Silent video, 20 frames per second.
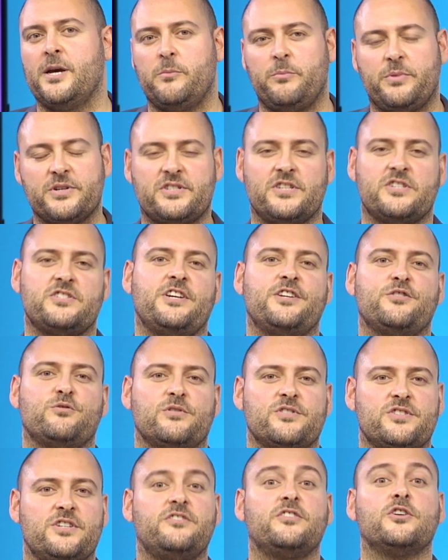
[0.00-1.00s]
Business
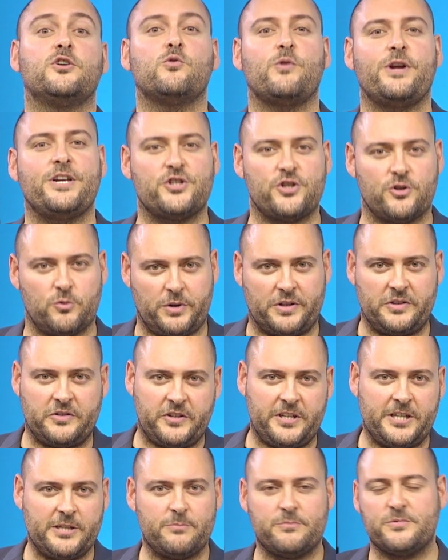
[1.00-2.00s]
Central's integration with
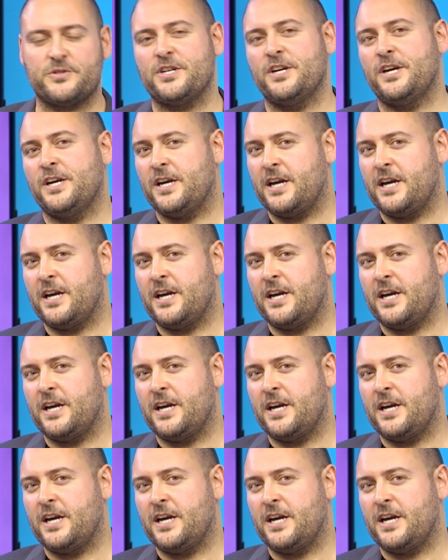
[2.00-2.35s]
Teams,